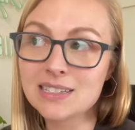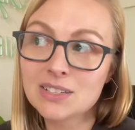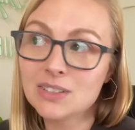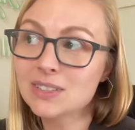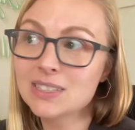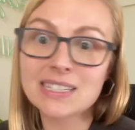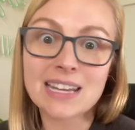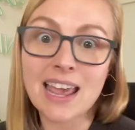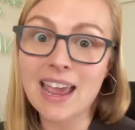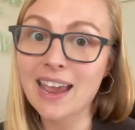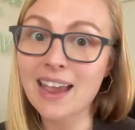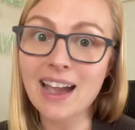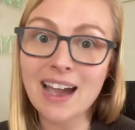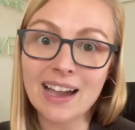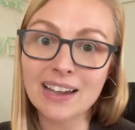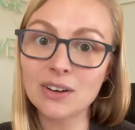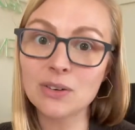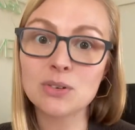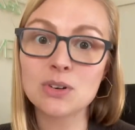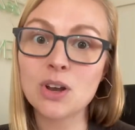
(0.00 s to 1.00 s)
Until today,
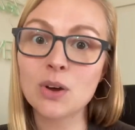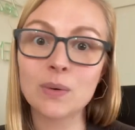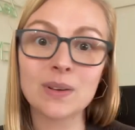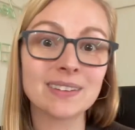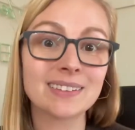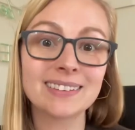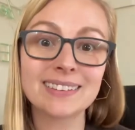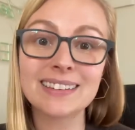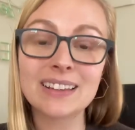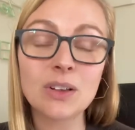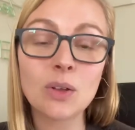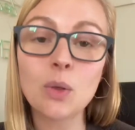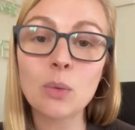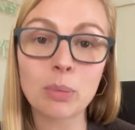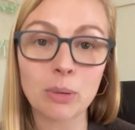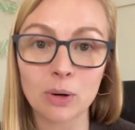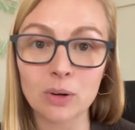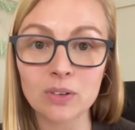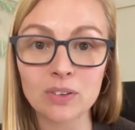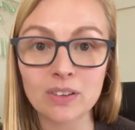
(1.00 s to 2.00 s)
I don't know a single
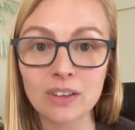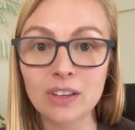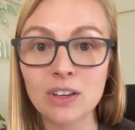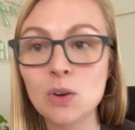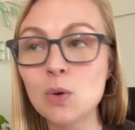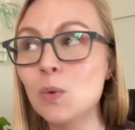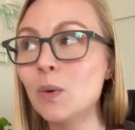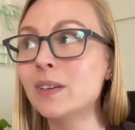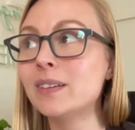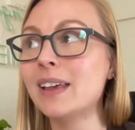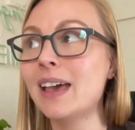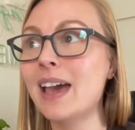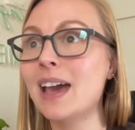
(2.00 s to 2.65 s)
person who has